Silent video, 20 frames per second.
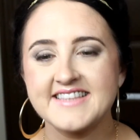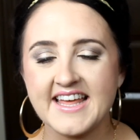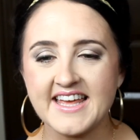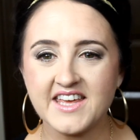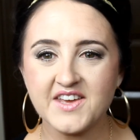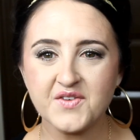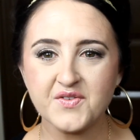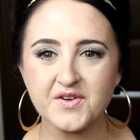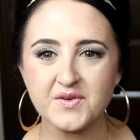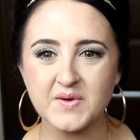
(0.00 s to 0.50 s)

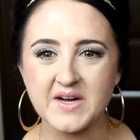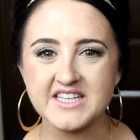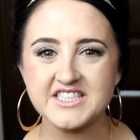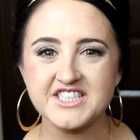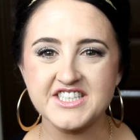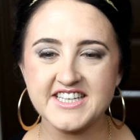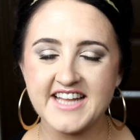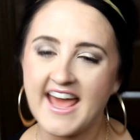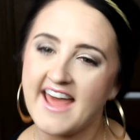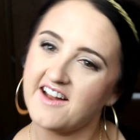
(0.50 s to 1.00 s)
Thank you for
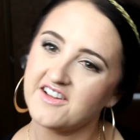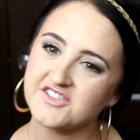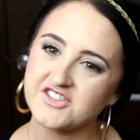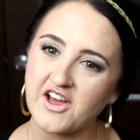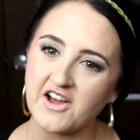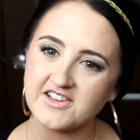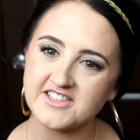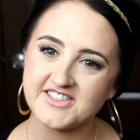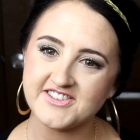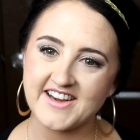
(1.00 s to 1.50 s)
watching and I'll
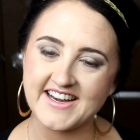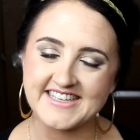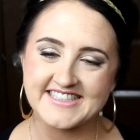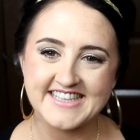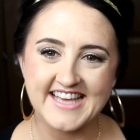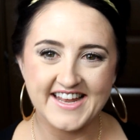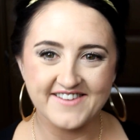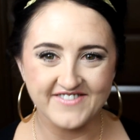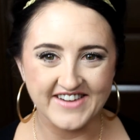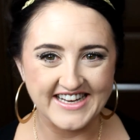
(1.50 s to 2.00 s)
talk to you
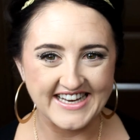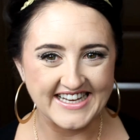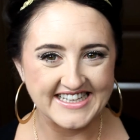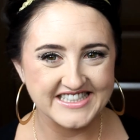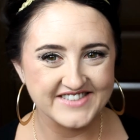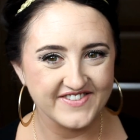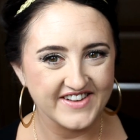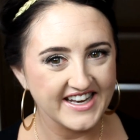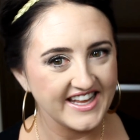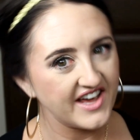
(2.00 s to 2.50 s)
guys in my
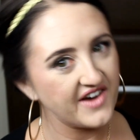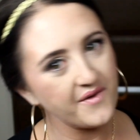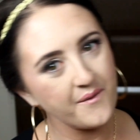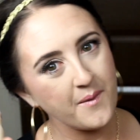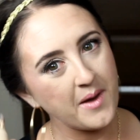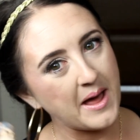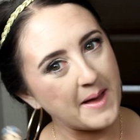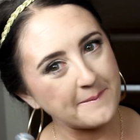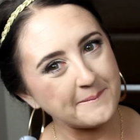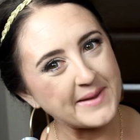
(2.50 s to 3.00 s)
next
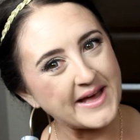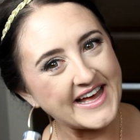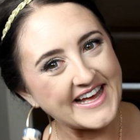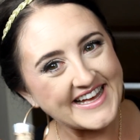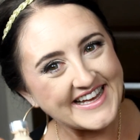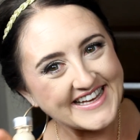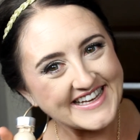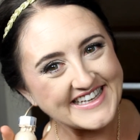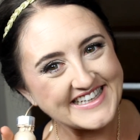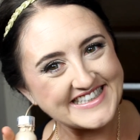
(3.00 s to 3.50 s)
video.
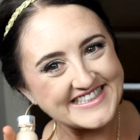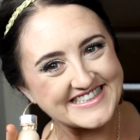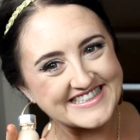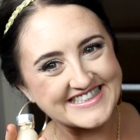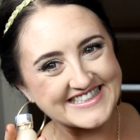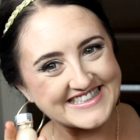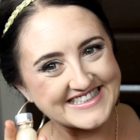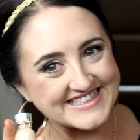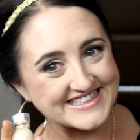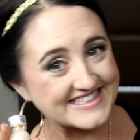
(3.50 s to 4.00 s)

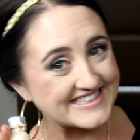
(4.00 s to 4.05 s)
Bye!